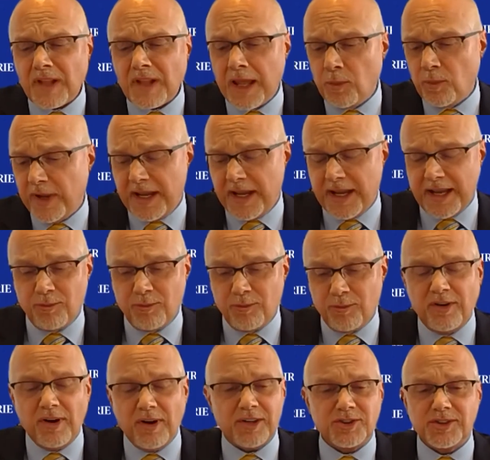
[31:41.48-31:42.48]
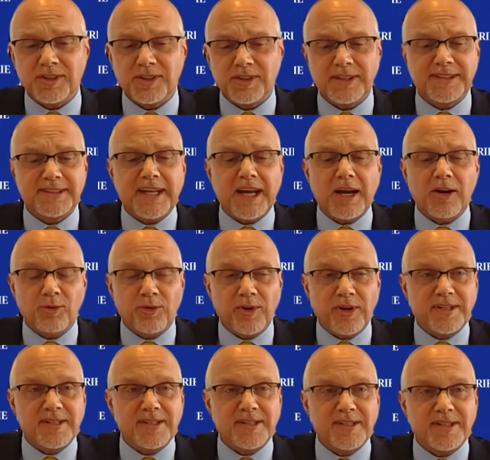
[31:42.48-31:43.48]
And we had reduction in
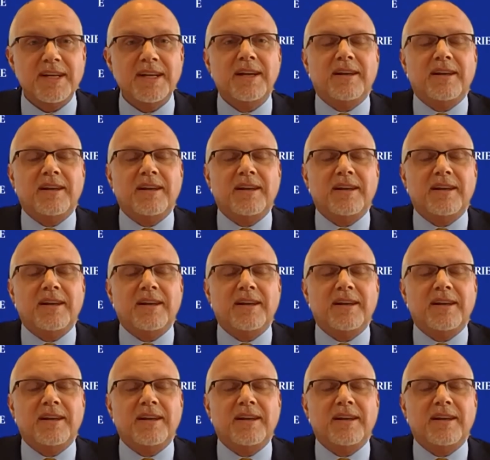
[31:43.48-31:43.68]
salaries